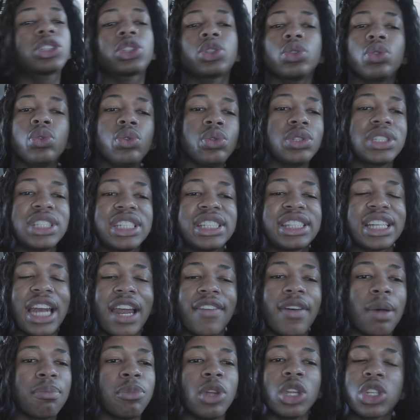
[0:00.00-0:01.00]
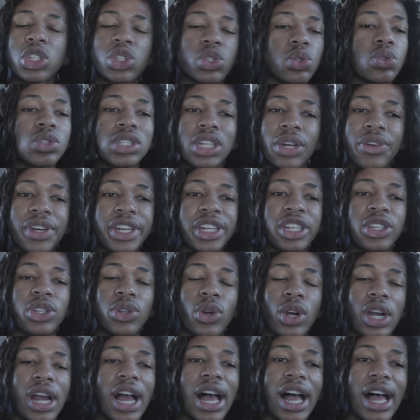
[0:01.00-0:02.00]
I'm Susie, driver. I'm not suzering
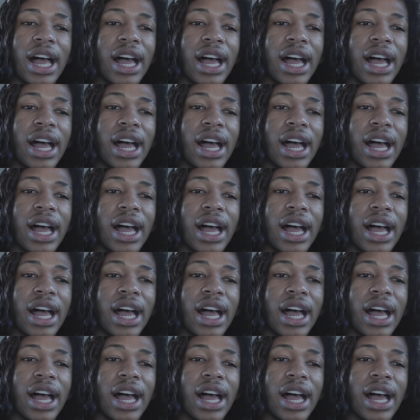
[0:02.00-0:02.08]
in your